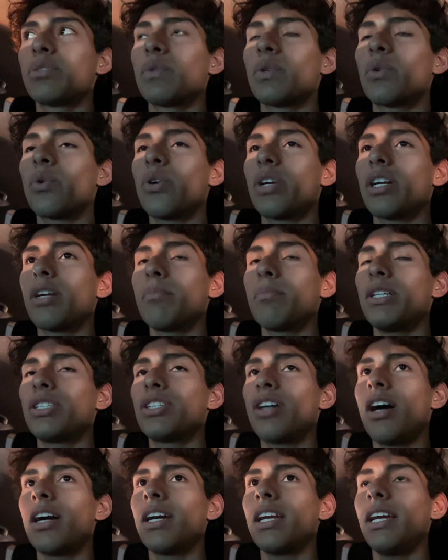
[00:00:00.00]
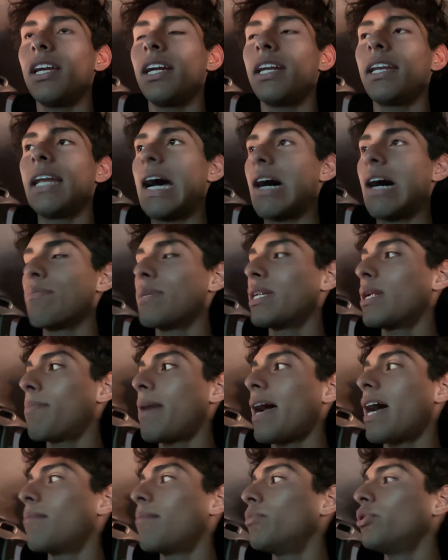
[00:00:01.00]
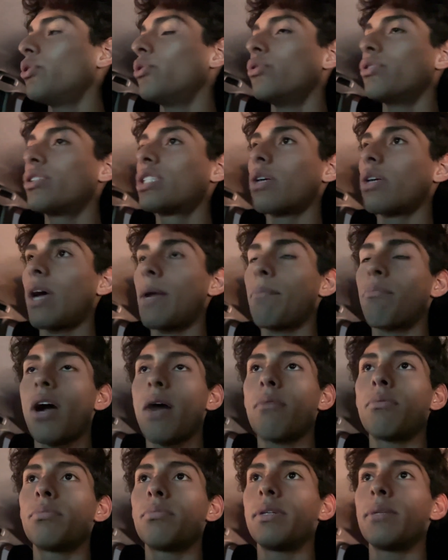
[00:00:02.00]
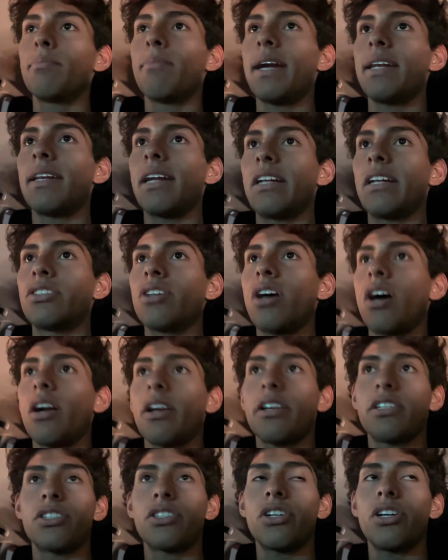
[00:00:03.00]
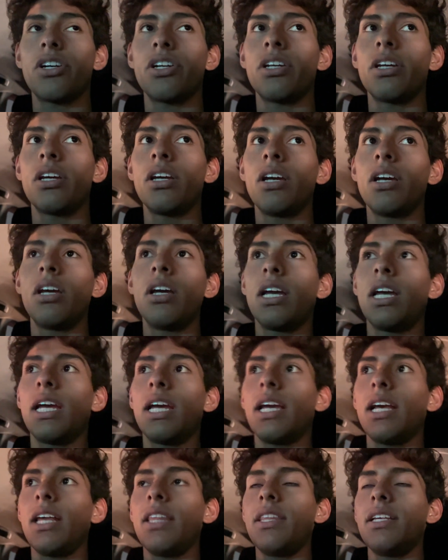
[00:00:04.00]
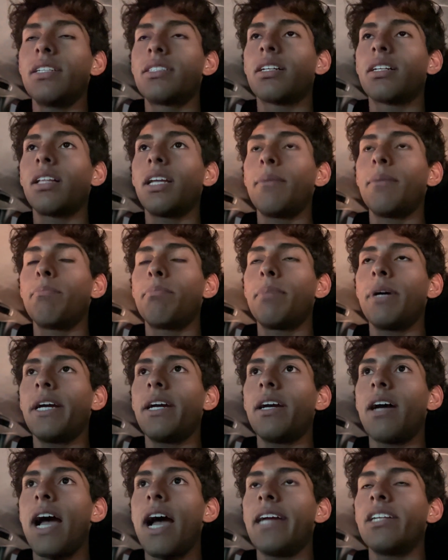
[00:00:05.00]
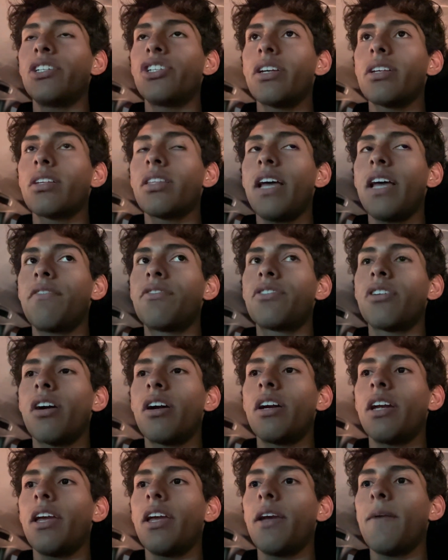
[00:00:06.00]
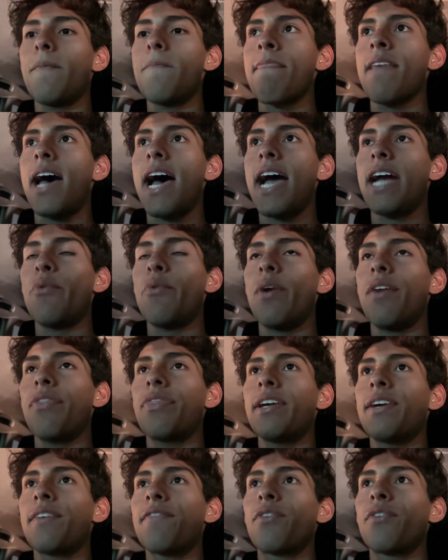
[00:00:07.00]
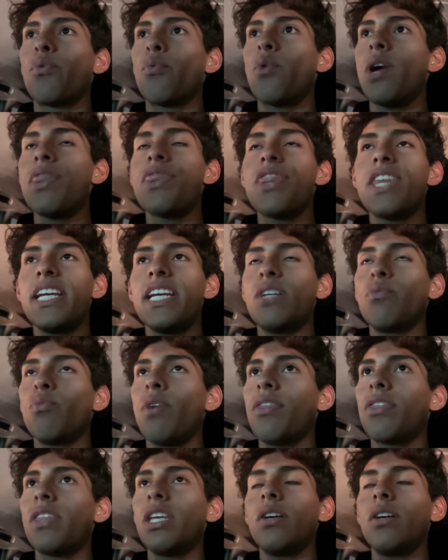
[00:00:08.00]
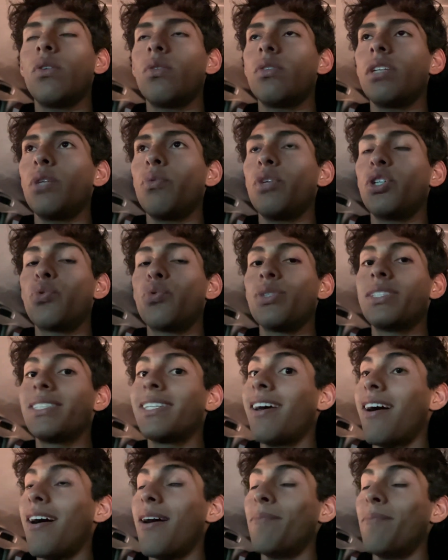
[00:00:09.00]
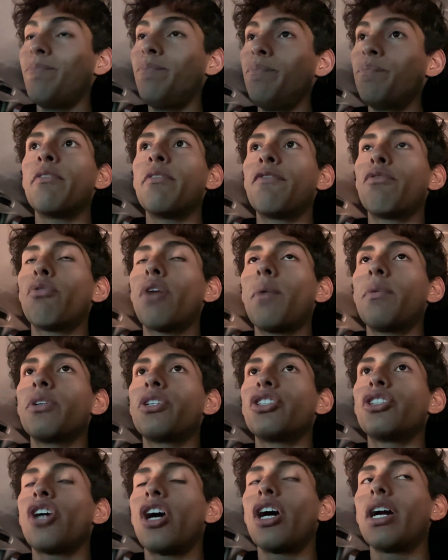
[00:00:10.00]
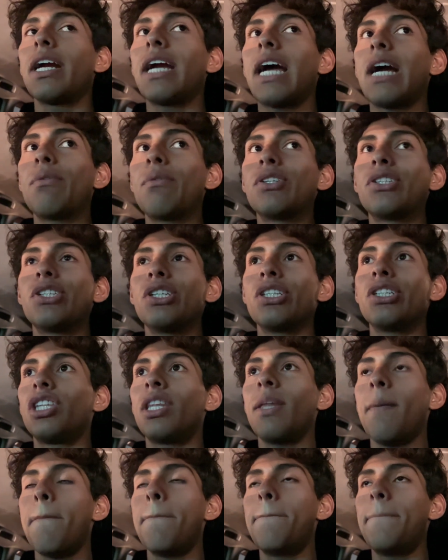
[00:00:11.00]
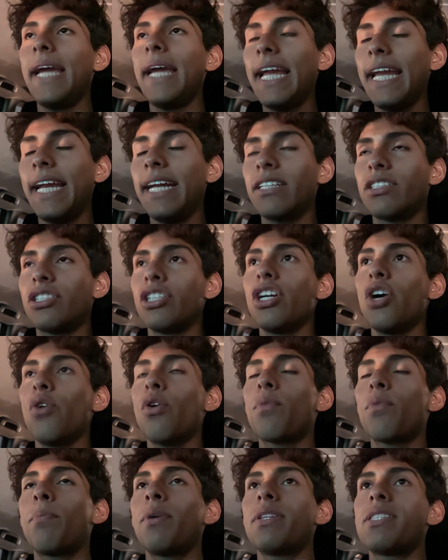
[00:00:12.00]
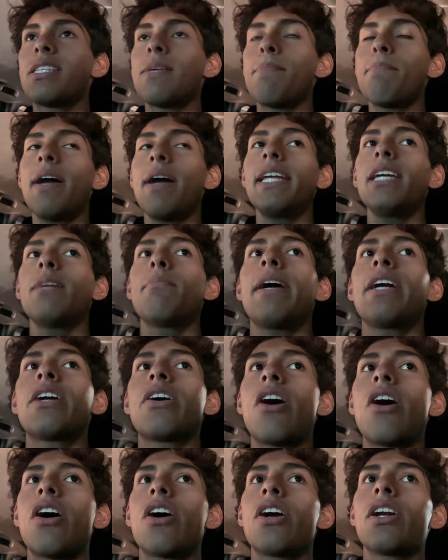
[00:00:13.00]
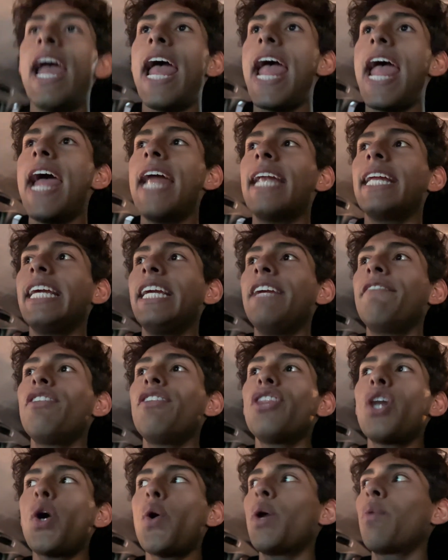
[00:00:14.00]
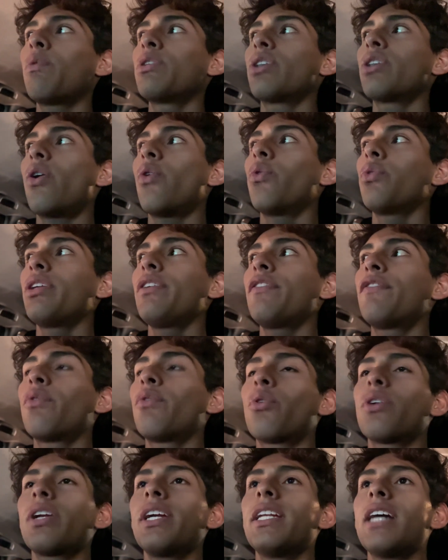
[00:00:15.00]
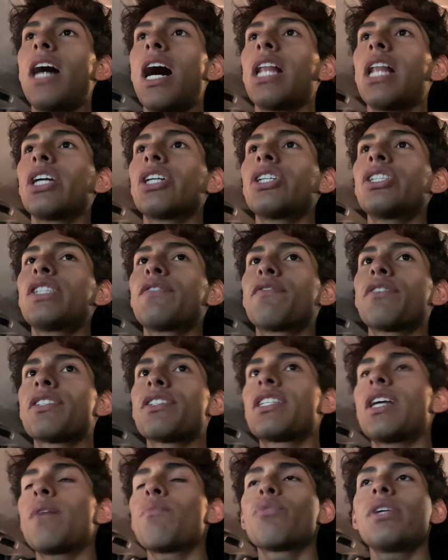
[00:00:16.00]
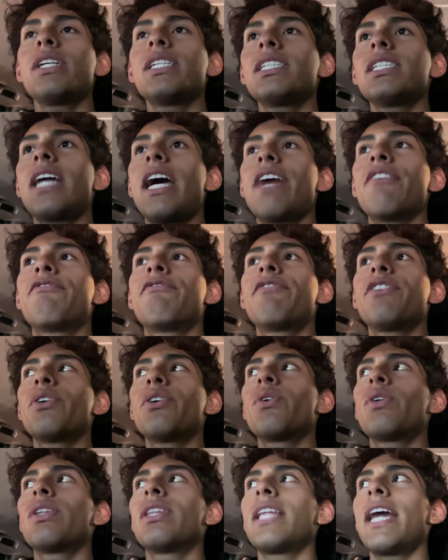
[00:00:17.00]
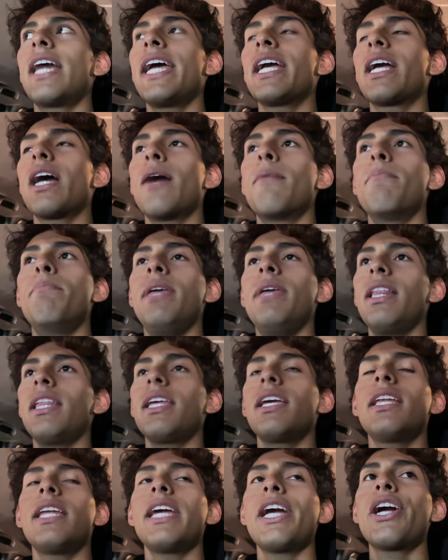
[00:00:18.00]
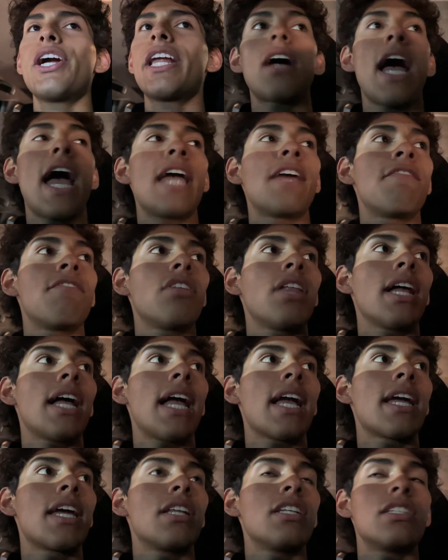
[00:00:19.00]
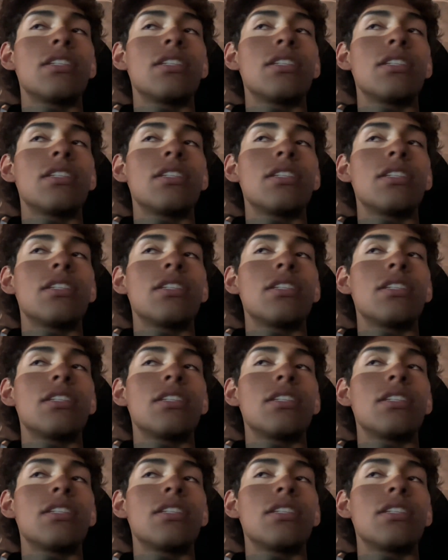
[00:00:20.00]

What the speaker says: recorded me talking and now I'm in a bad mood, so I probably might not talk as good in this clip. But I just left Target. I went there for one thing and one thing only, which was gum. Before I went to Target, I went to the bank to go put some money in my card, and even though it was only $40, for some reason I feel like a billionaire and I feel like I can